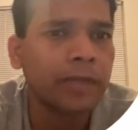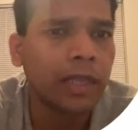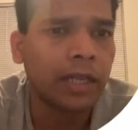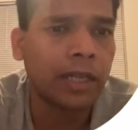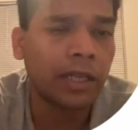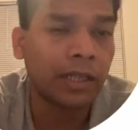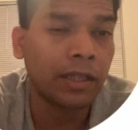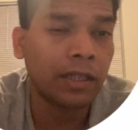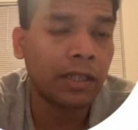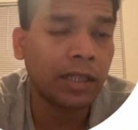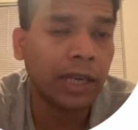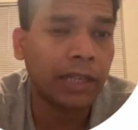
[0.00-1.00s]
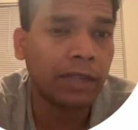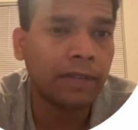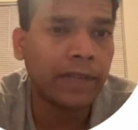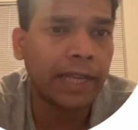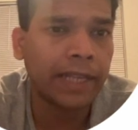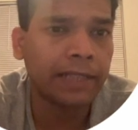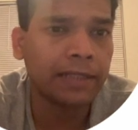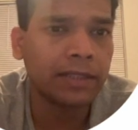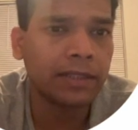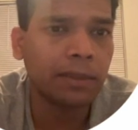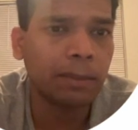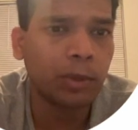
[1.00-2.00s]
And another kind of glycans is the